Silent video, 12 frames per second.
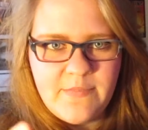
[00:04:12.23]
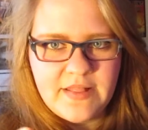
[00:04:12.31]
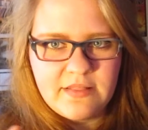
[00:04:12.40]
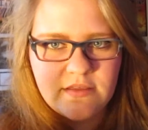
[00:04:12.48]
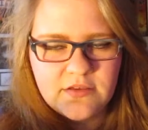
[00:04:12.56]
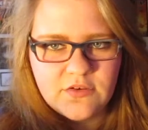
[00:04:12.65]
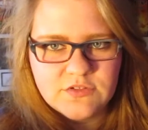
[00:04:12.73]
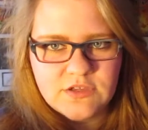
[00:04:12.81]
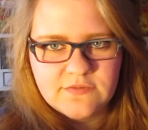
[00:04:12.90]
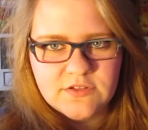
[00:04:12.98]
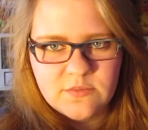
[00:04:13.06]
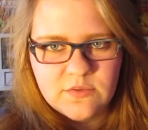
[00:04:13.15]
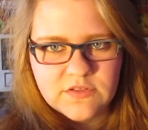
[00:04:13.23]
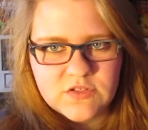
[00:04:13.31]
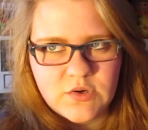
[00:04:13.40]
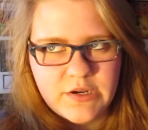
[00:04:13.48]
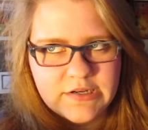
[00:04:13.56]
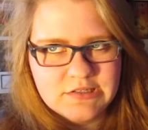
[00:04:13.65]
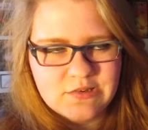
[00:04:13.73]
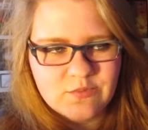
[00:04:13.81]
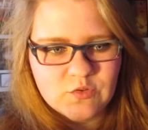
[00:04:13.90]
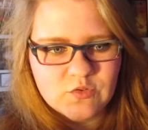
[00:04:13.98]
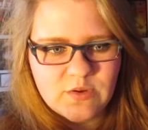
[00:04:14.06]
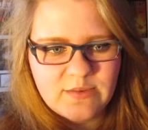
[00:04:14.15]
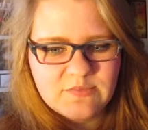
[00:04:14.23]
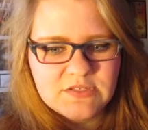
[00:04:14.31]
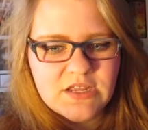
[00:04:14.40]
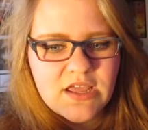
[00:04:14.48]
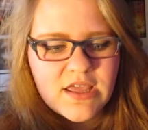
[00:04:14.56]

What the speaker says: Bella goes off to the bookstore and is almost raped.